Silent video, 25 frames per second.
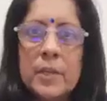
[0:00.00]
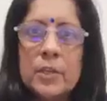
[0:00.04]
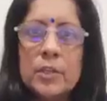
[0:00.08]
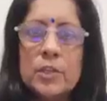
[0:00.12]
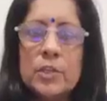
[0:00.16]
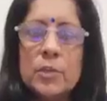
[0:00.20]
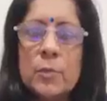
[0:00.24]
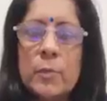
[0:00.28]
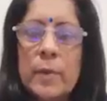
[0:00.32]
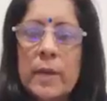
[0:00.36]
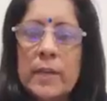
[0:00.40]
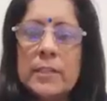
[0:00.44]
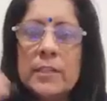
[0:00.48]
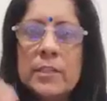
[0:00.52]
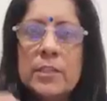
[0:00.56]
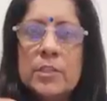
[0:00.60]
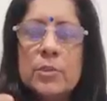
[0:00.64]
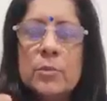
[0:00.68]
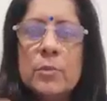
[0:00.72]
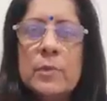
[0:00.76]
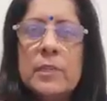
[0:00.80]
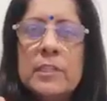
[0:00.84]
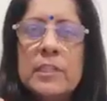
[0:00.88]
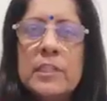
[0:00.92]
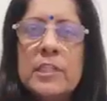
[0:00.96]
So once
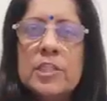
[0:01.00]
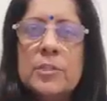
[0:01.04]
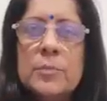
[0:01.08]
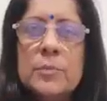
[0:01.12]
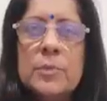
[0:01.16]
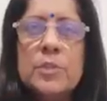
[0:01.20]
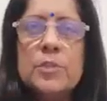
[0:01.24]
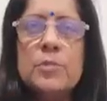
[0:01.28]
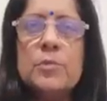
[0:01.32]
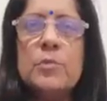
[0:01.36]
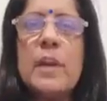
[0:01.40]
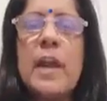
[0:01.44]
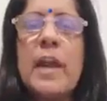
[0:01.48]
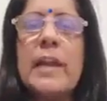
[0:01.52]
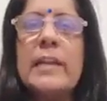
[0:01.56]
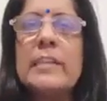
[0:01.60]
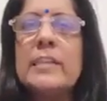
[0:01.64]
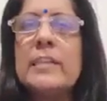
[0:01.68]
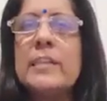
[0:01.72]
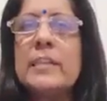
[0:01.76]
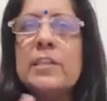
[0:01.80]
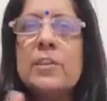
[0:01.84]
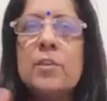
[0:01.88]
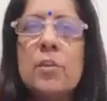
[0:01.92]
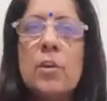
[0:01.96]
you will teach me to
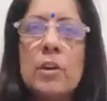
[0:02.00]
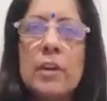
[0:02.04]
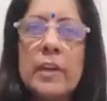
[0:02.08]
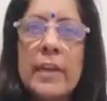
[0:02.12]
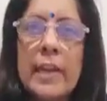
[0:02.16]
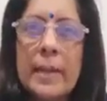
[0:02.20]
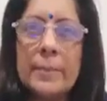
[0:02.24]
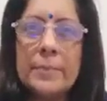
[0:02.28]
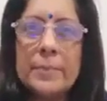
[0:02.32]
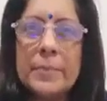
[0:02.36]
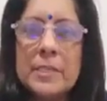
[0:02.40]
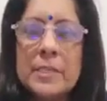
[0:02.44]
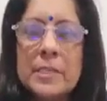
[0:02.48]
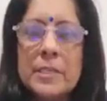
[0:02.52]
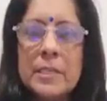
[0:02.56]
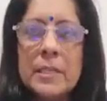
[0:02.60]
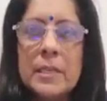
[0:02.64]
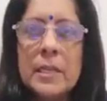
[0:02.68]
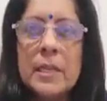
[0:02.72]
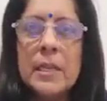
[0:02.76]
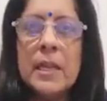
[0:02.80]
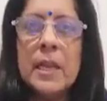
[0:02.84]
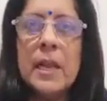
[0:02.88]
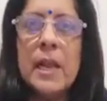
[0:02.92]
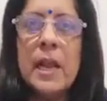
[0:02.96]
write in all
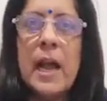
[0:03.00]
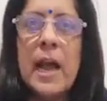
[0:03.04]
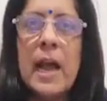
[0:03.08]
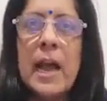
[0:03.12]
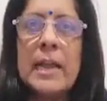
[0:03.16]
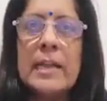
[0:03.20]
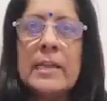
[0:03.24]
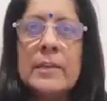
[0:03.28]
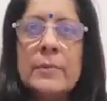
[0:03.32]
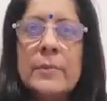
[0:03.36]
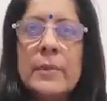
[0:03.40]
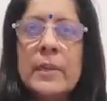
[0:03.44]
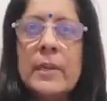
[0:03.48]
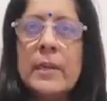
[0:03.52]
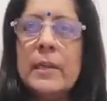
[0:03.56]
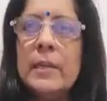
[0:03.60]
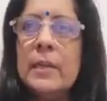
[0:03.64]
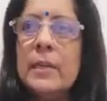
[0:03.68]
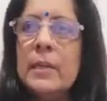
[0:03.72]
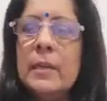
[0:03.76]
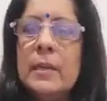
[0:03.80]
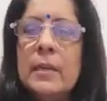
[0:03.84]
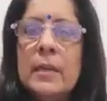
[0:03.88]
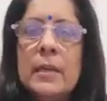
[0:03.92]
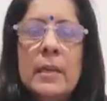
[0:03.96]
capital, I
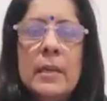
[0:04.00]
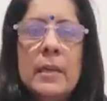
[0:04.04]
will,